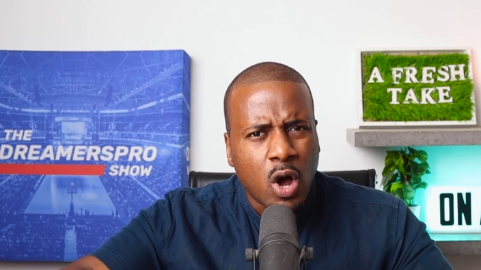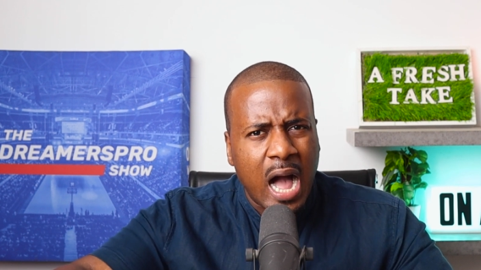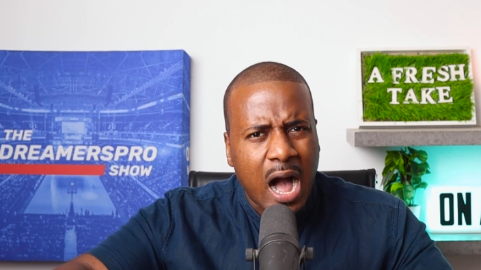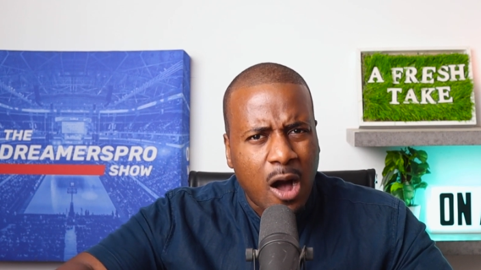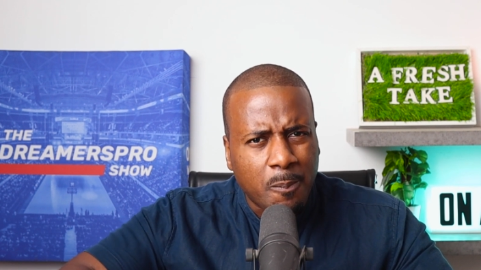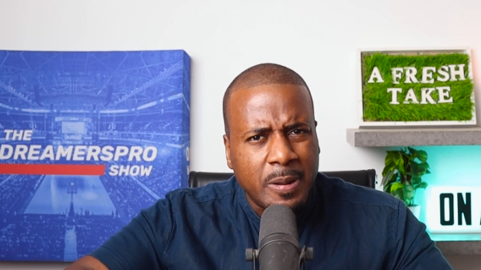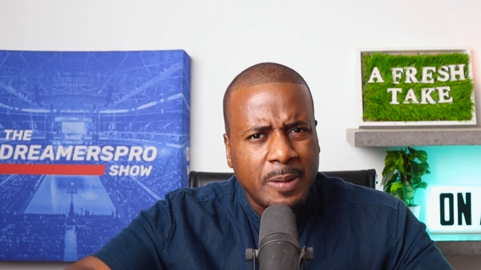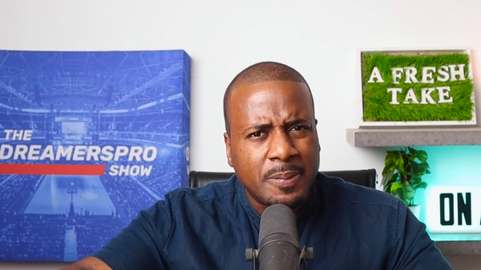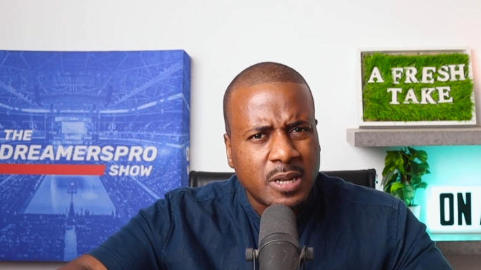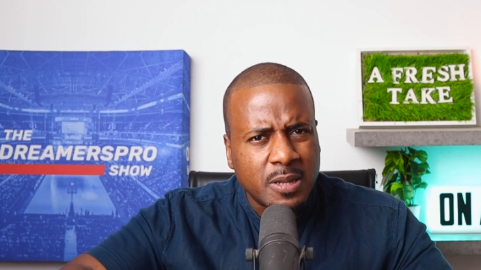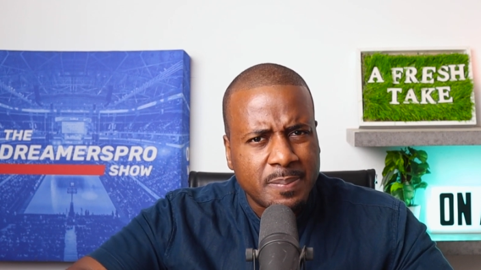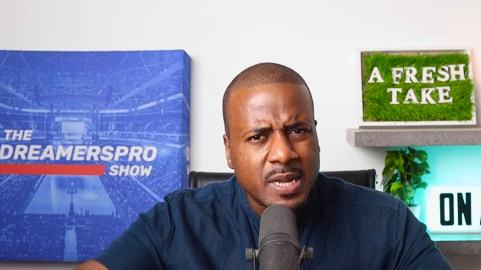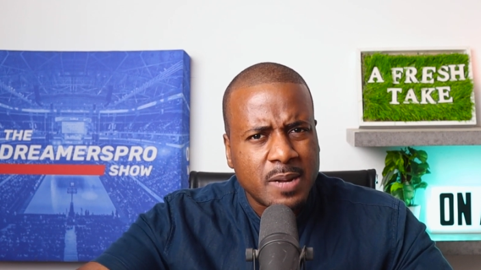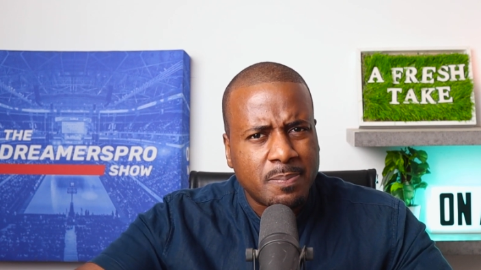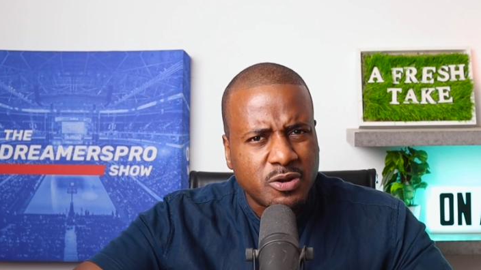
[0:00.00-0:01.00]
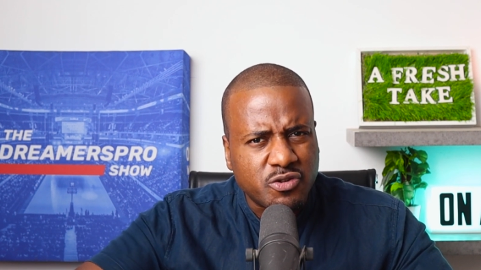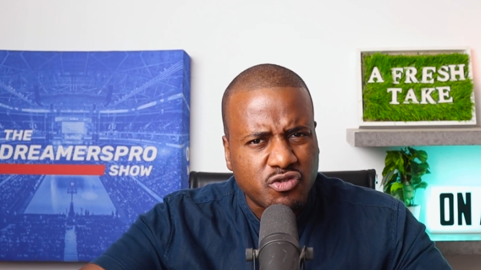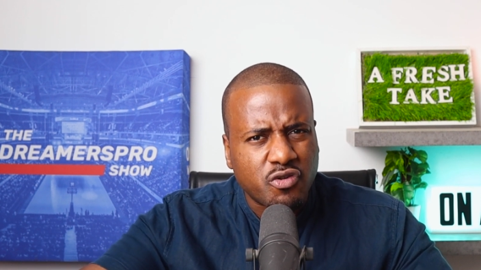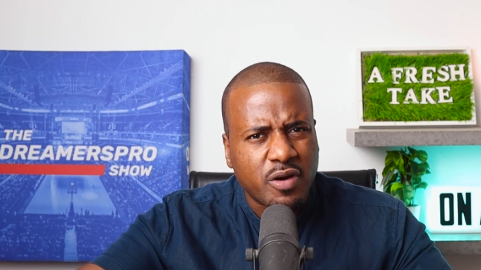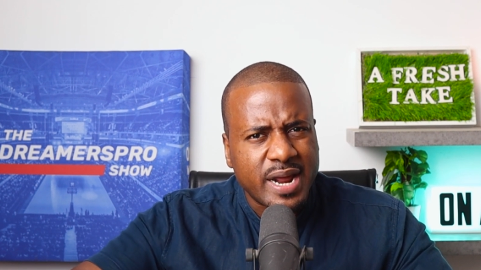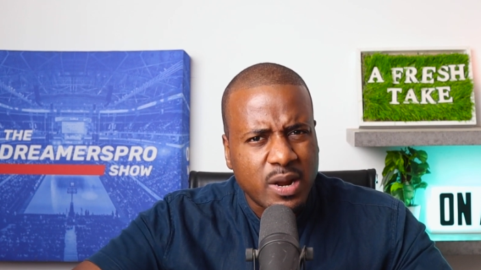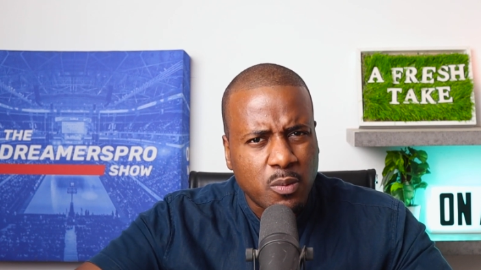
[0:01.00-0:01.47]
how people are being
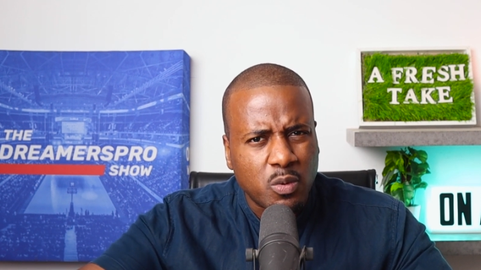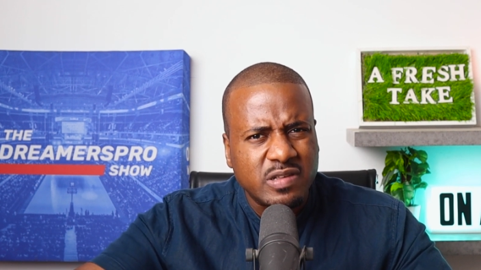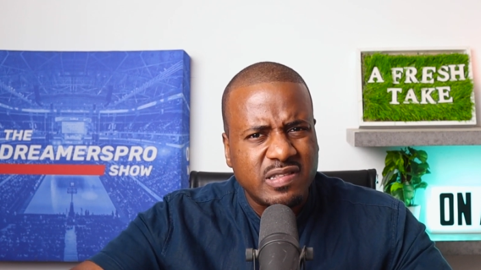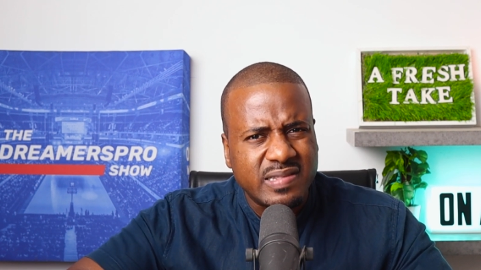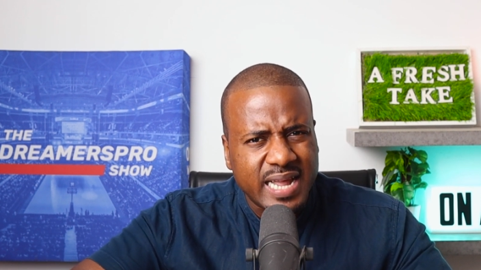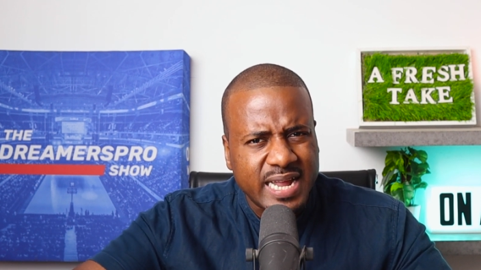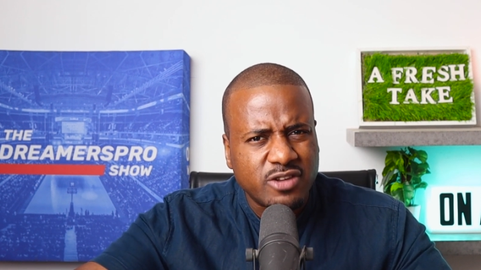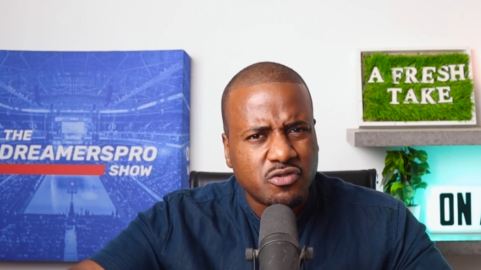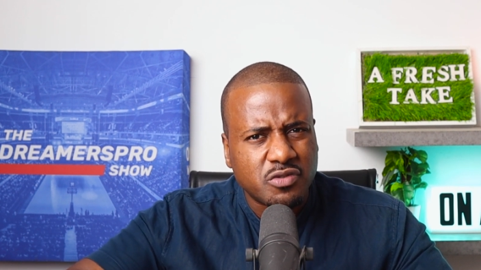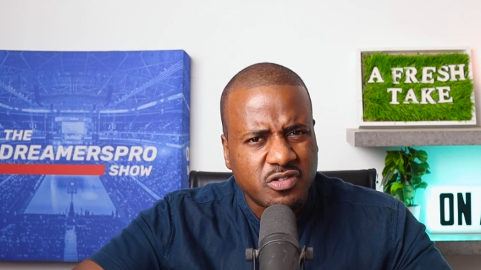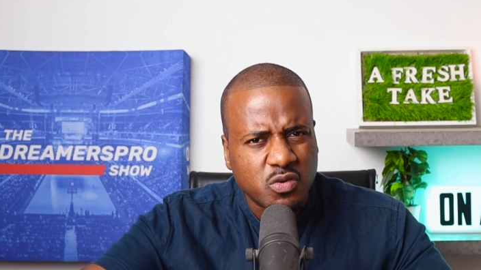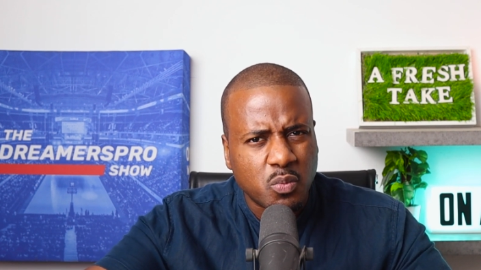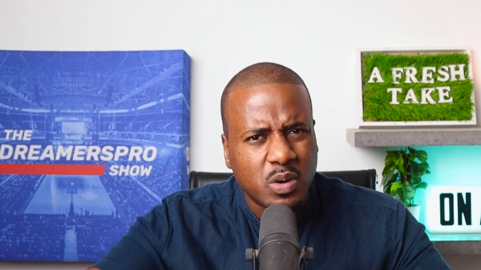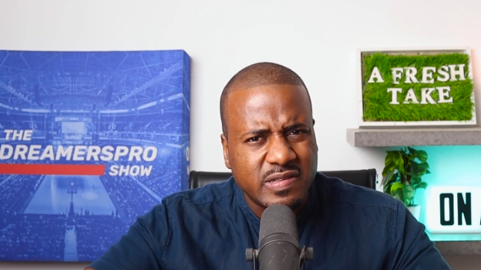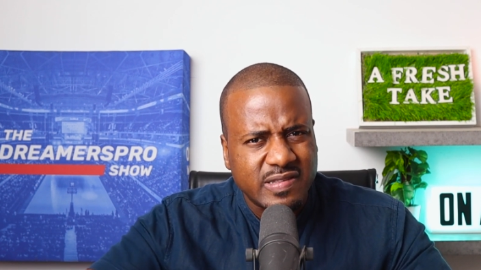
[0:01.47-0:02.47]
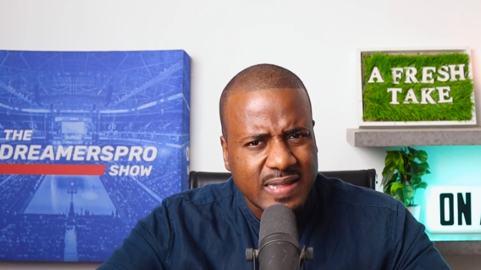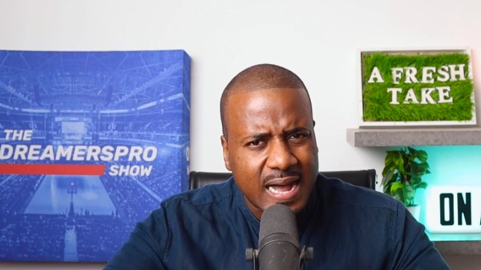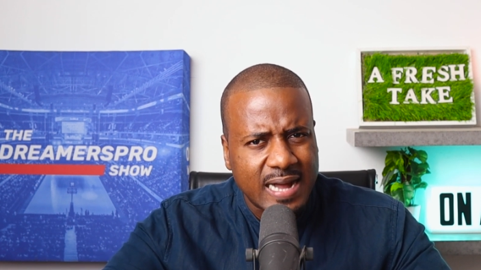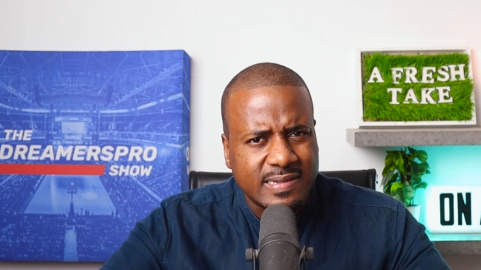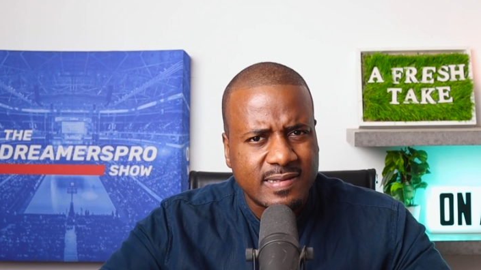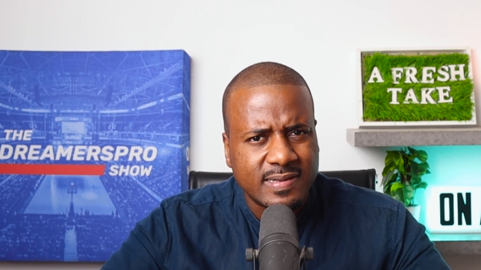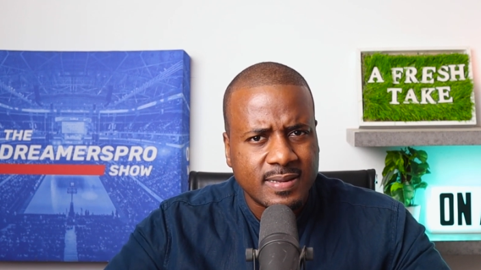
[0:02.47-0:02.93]
portrayed and what's dangerous and what's
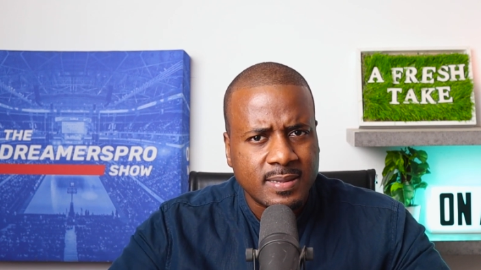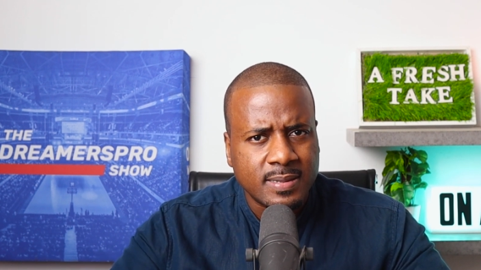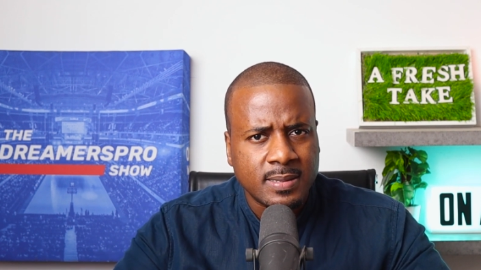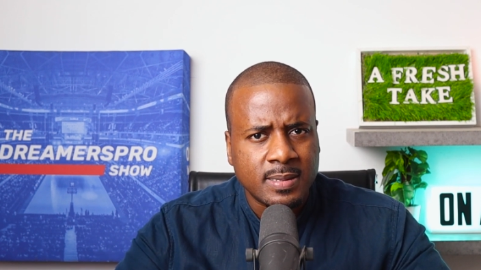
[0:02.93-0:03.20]
not.